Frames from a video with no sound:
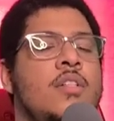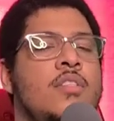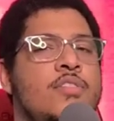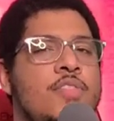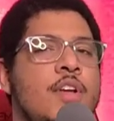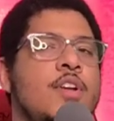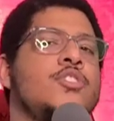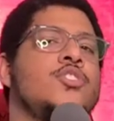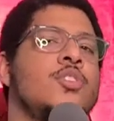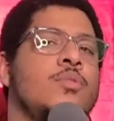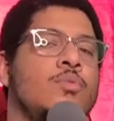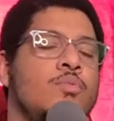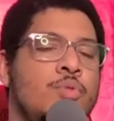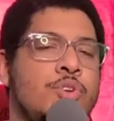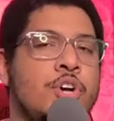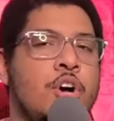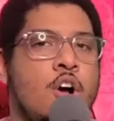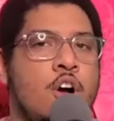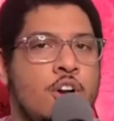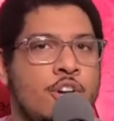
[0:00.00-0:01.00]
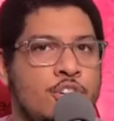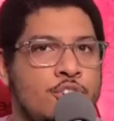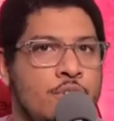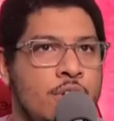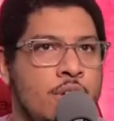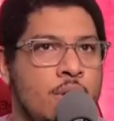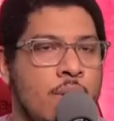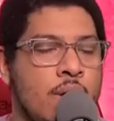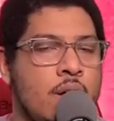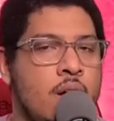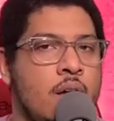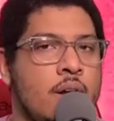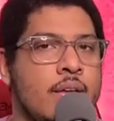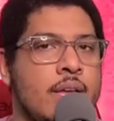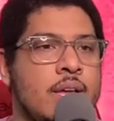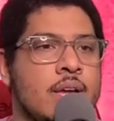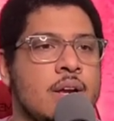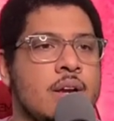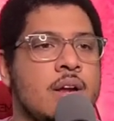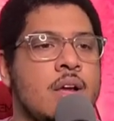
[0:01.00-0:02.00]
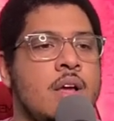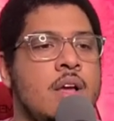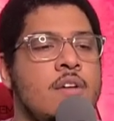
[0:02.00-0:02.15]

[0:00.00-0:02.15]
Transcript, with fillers: there's some real artistry going on here,